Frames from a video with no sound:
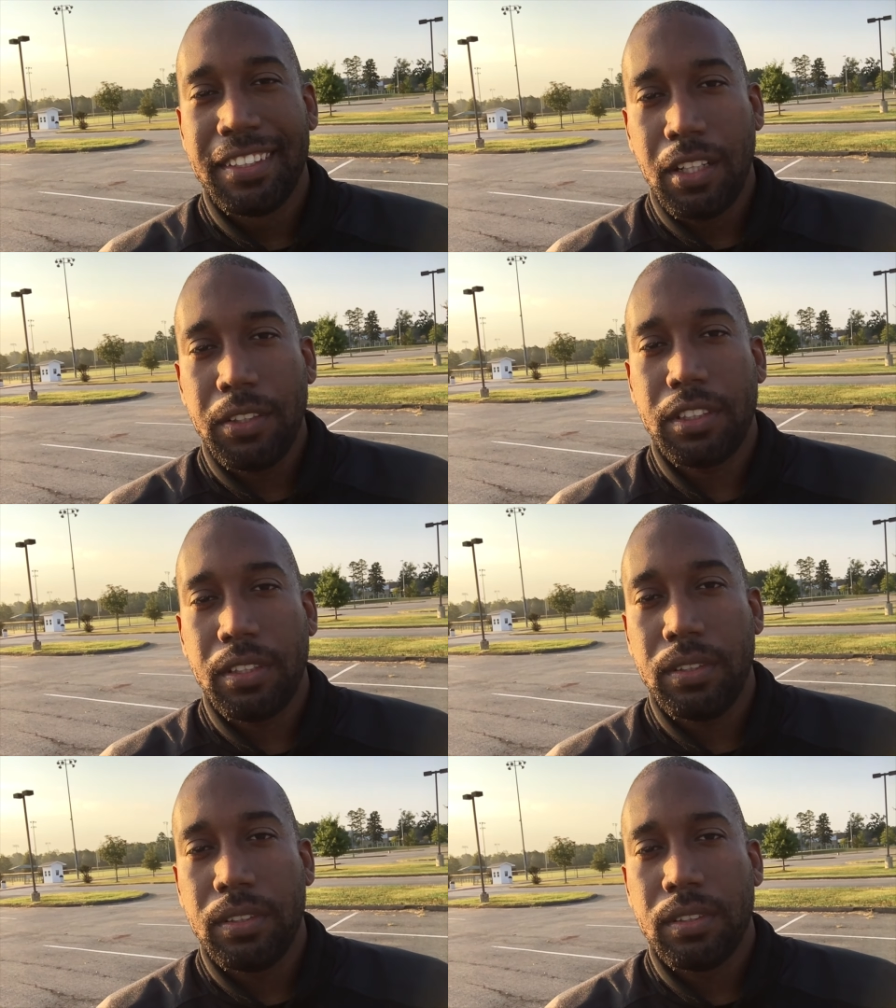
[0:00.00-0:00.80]
Don't
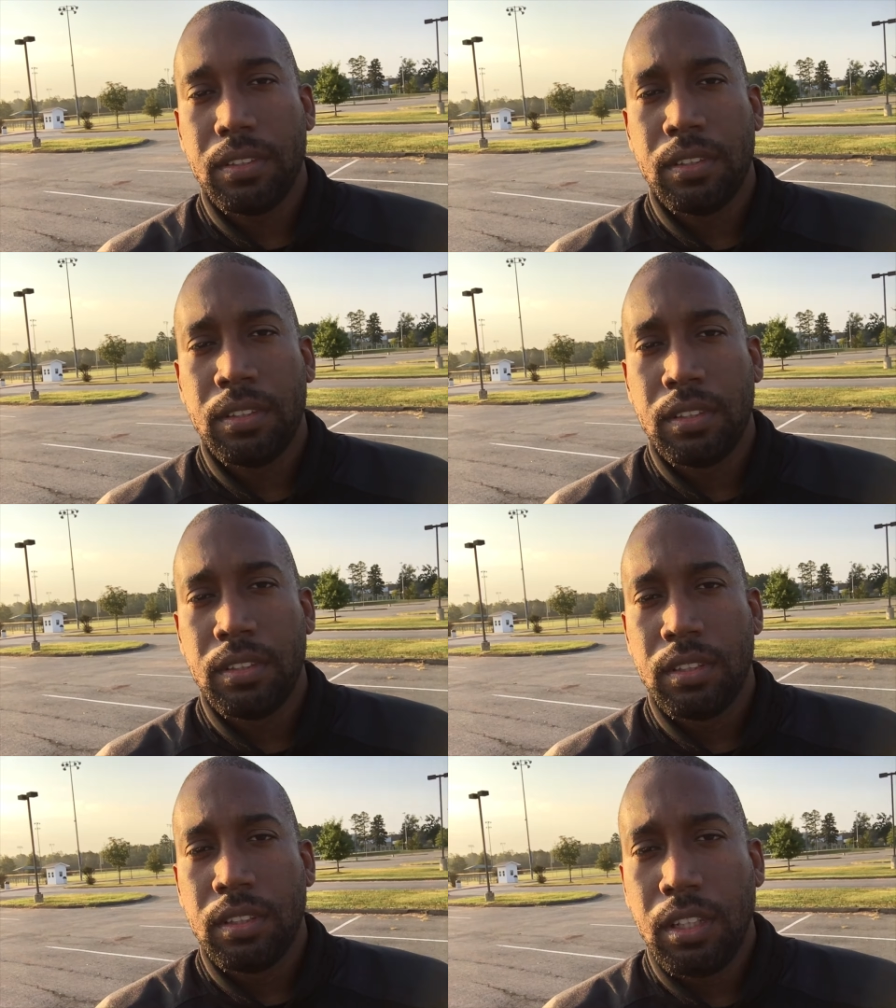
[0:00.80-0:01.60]
you?
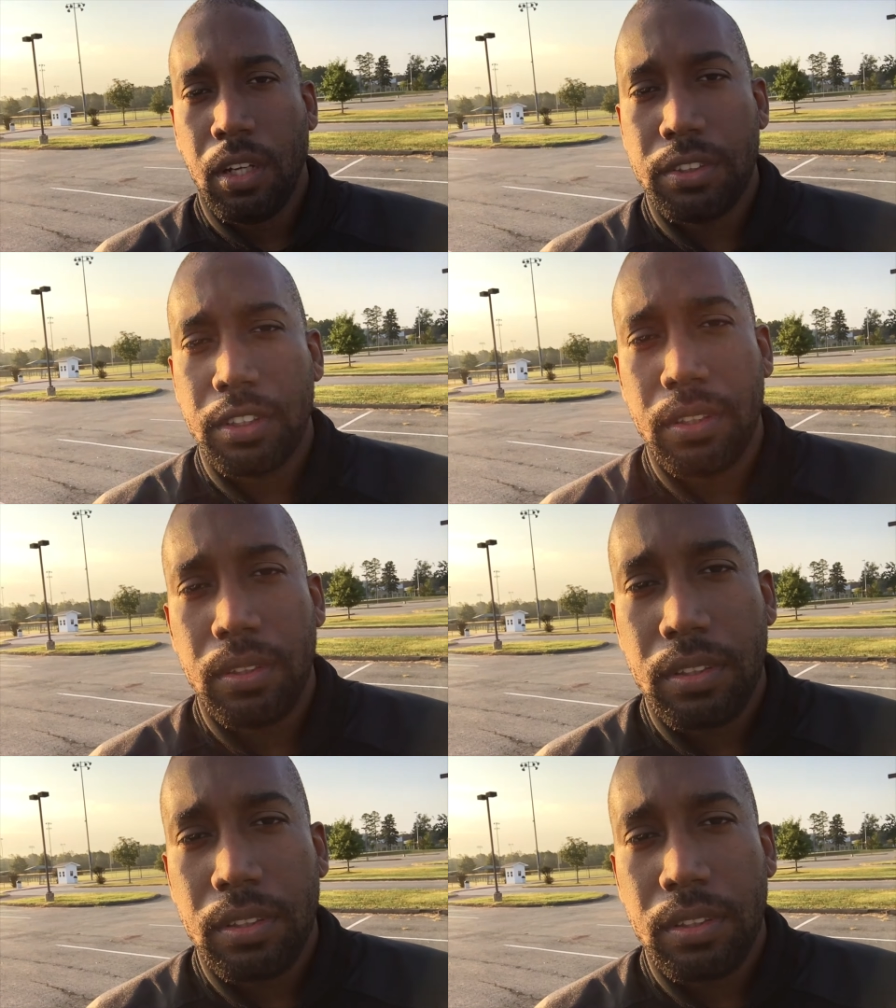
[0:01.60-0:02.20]
Don't you?